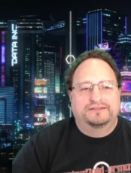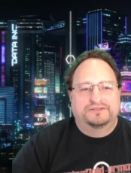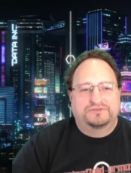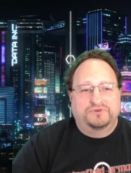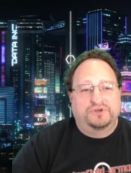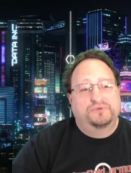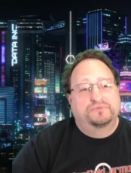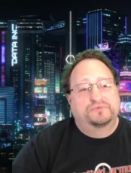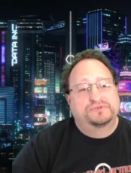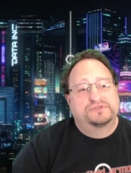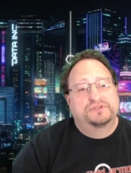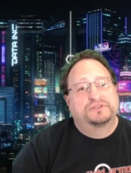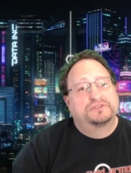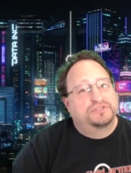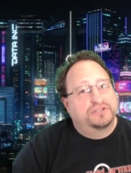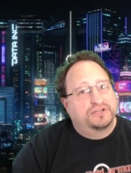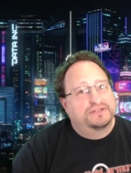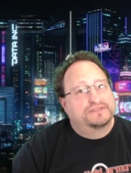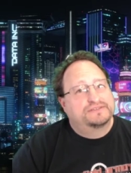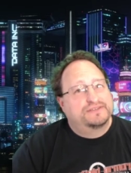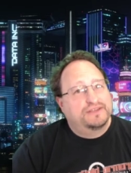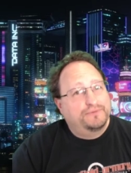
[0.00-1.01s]
a
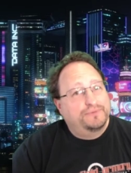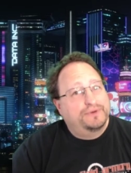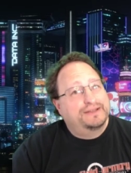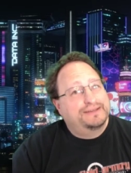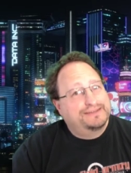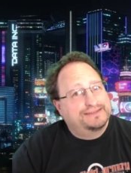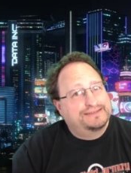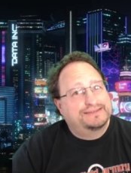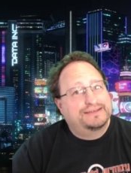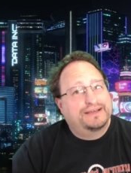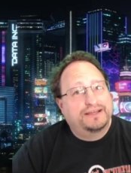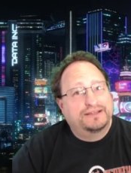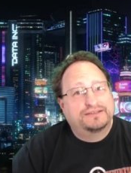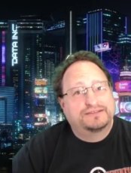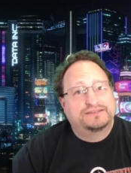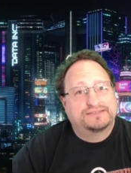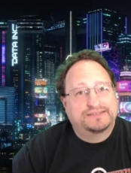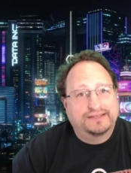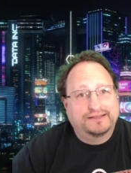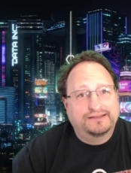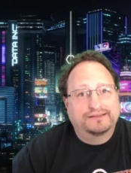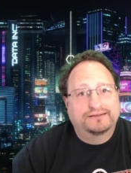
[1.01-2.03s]
20% chance they might
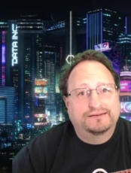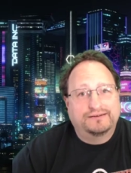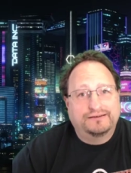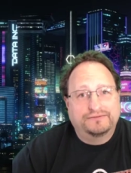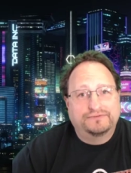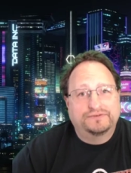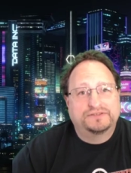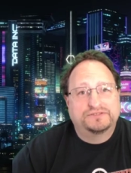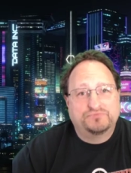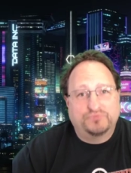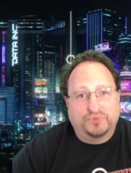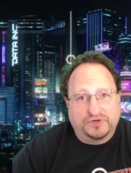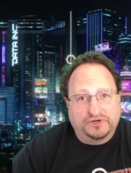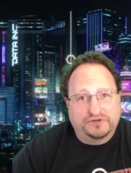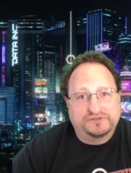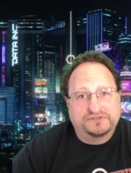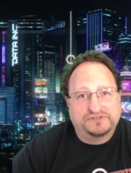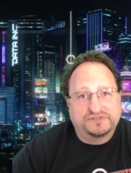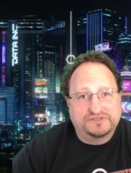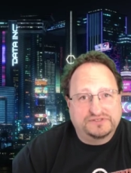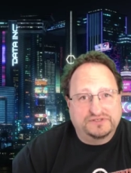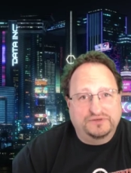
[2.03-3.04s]
decide to sell it off as
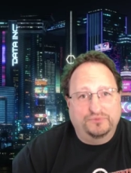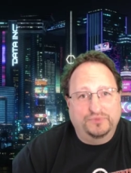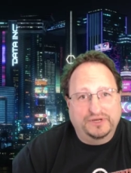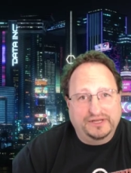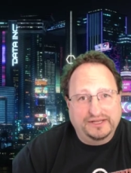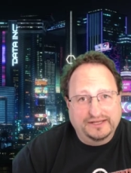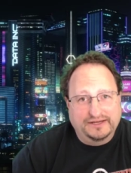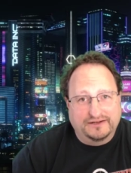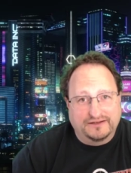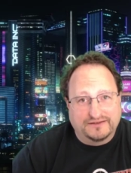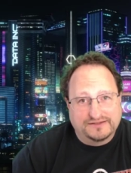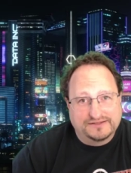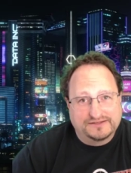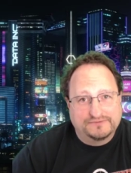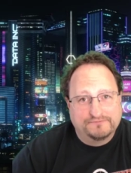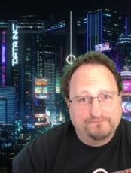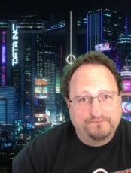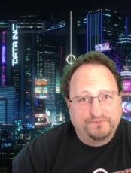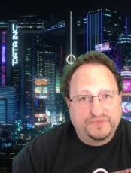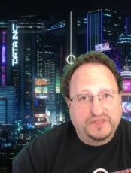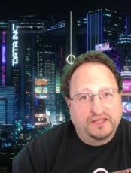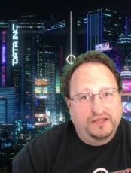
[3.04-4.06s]
parts to somebody
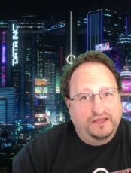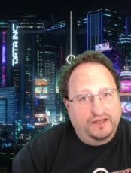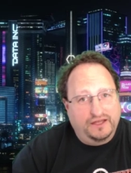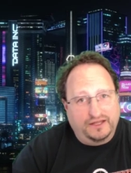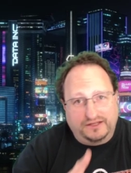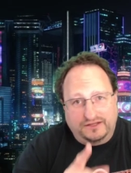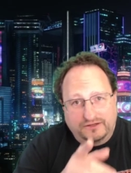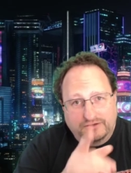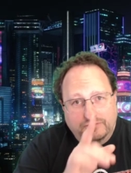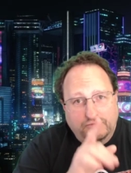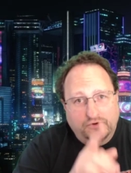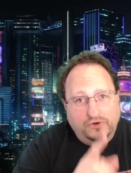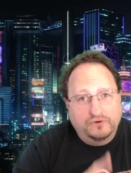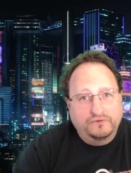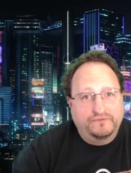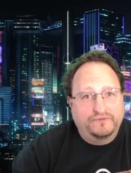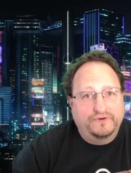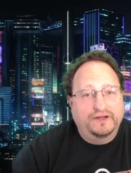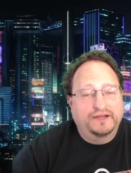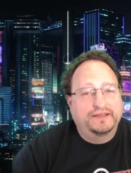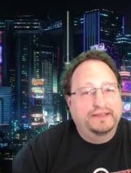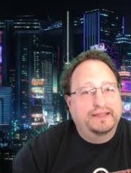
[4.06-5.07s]
else. And you
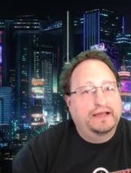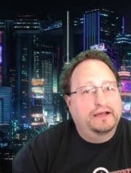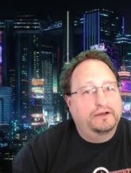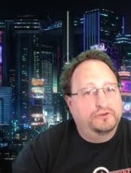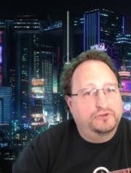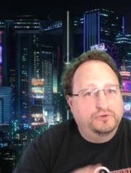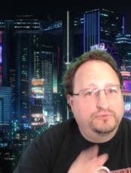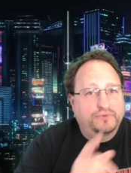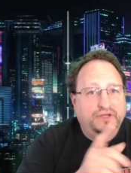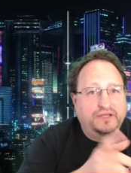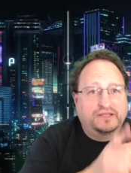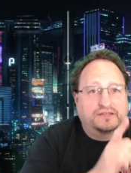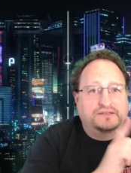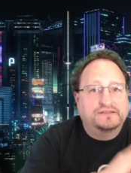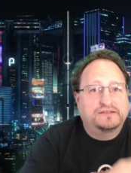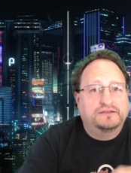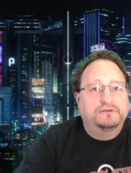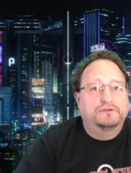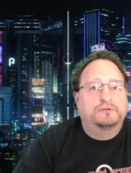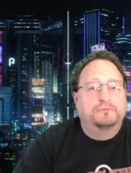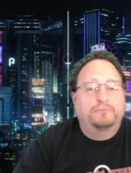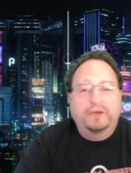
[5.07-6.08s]
won't find out. You may
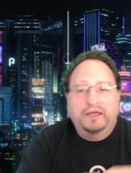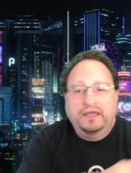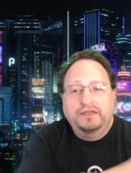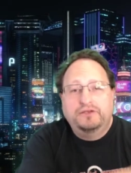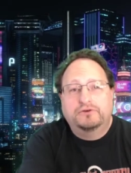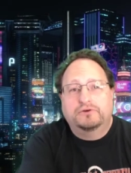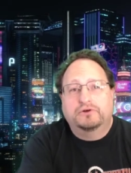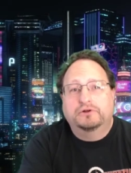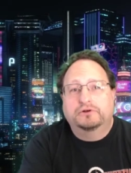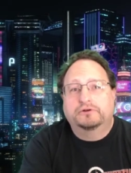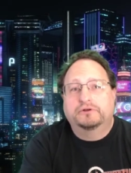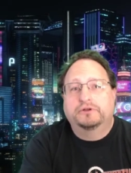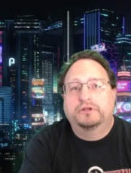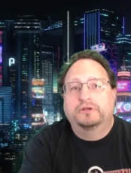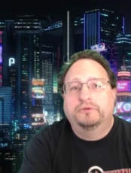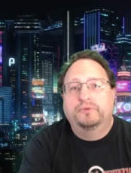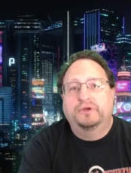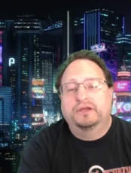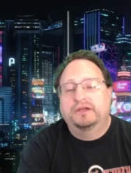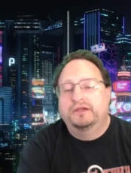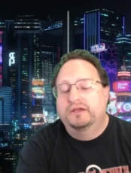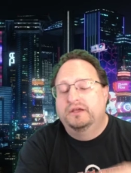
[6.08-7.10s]
continue to pay your 100
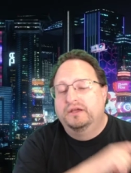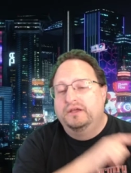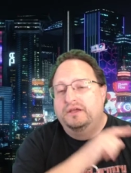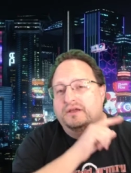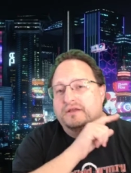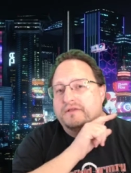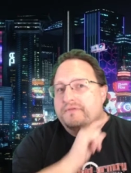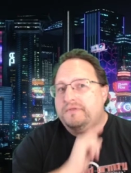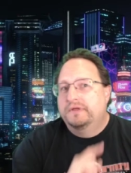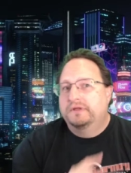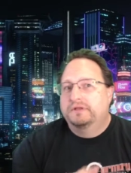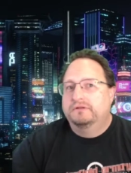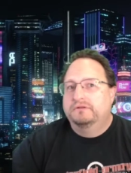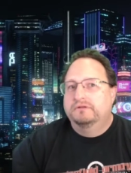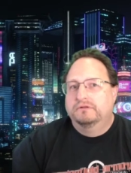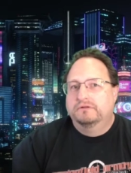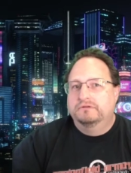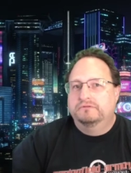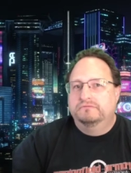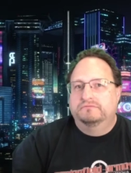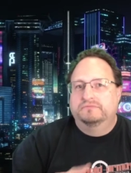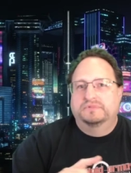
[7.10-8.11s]
EB,
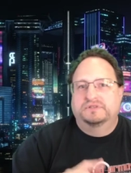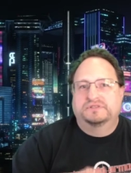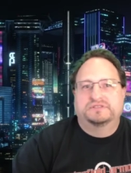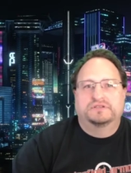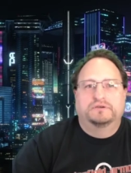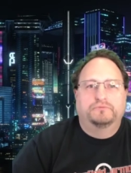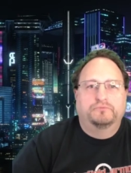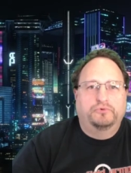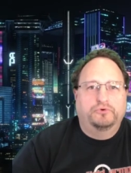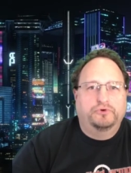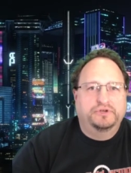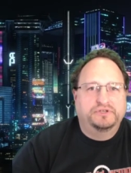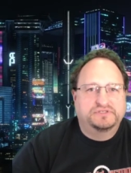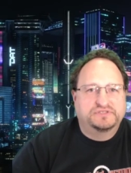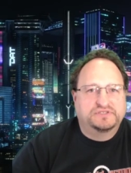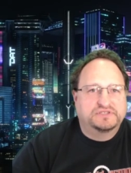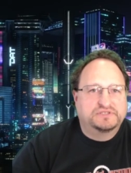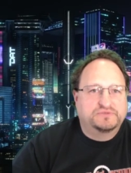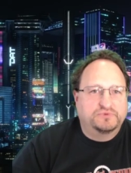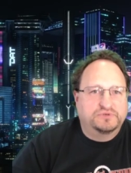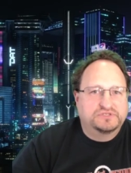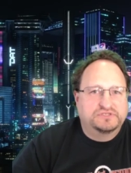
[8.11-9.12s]
then some
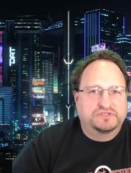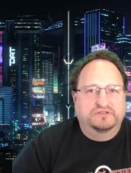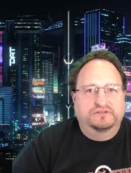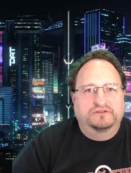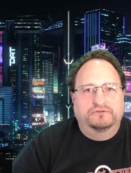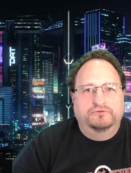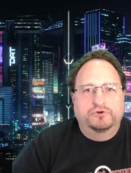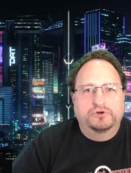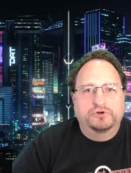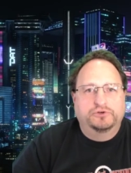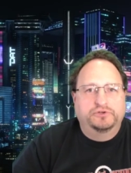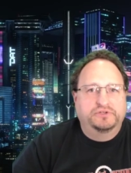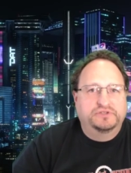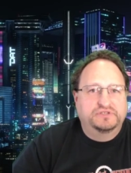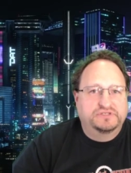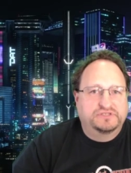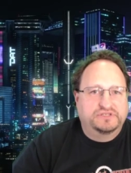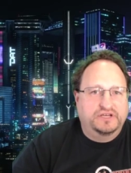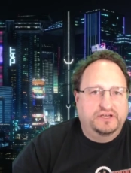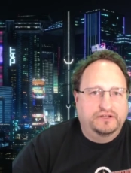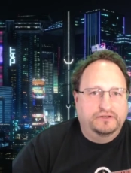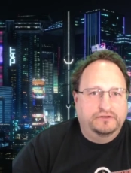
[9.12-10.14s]
point, six months down the road, you
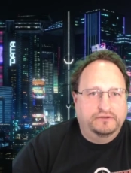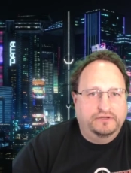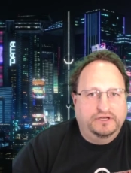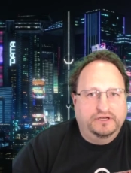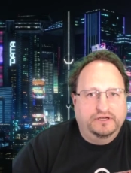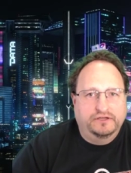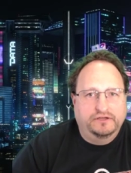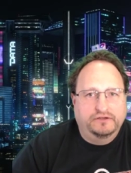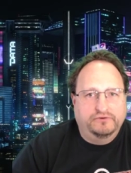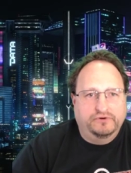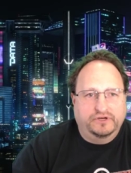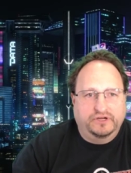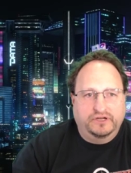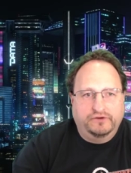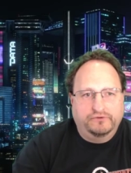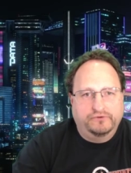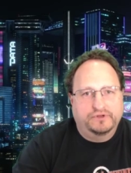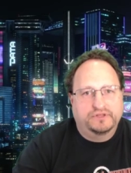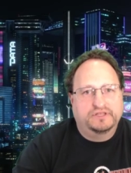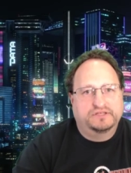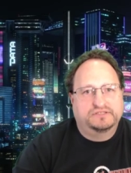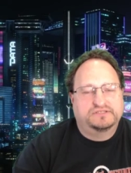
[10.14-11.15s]
decide uh, you want
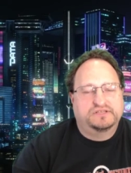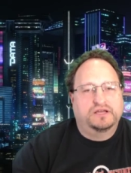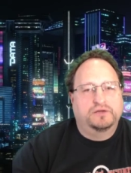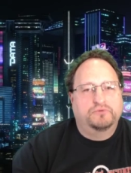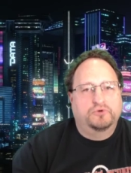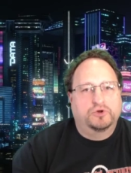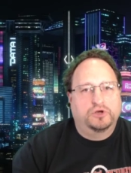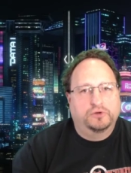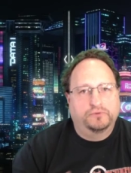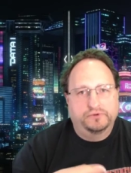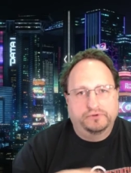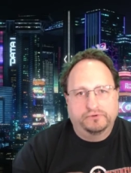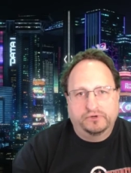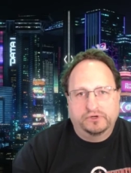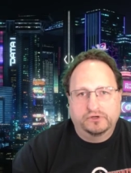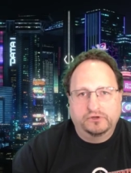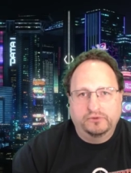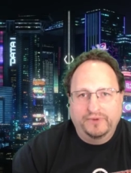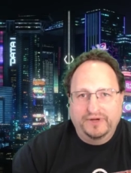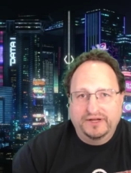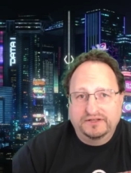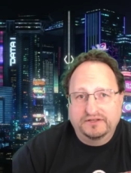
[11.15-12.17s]
to get rid of that cyber arm, you
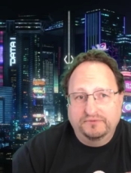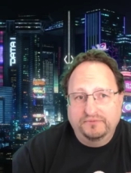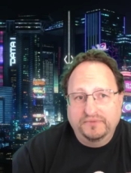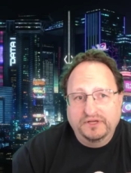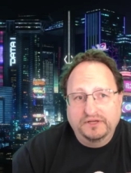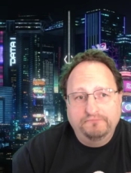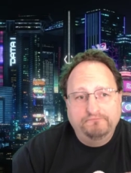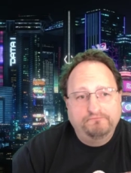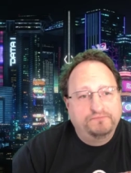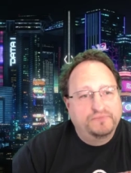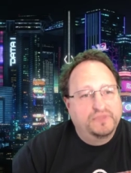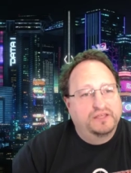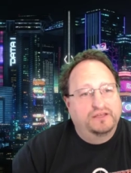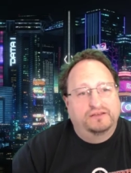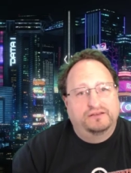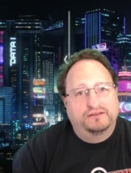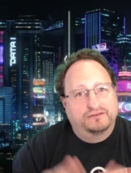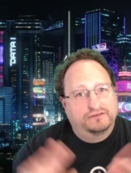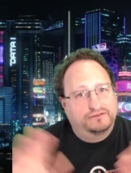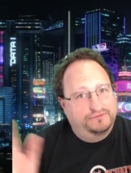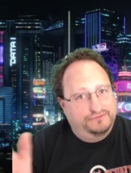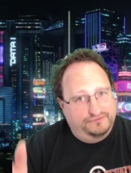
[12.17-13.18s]
want to go back to meat,
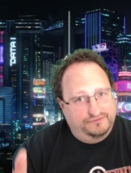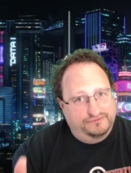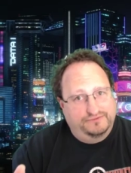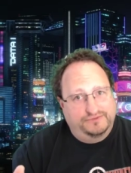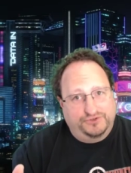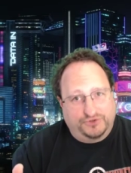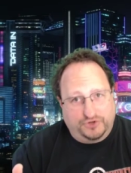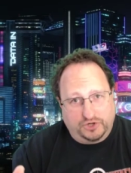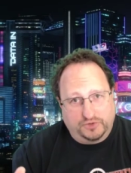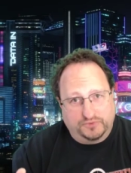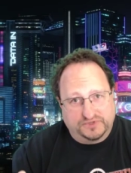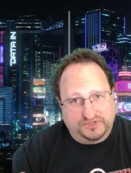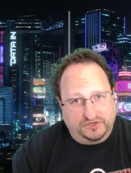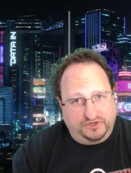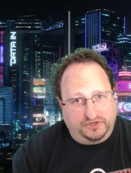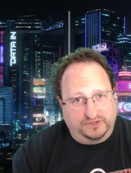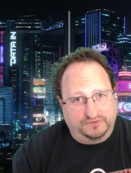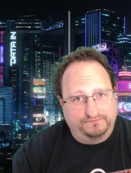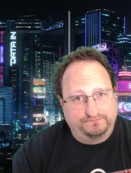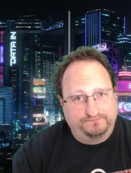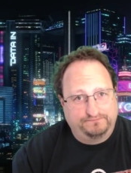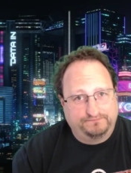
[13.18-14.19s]
your arm's
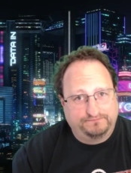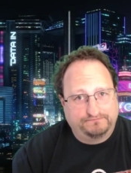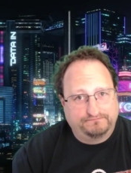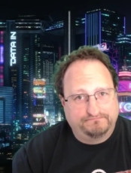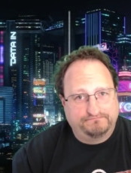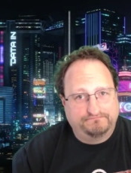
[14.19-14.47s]
gone.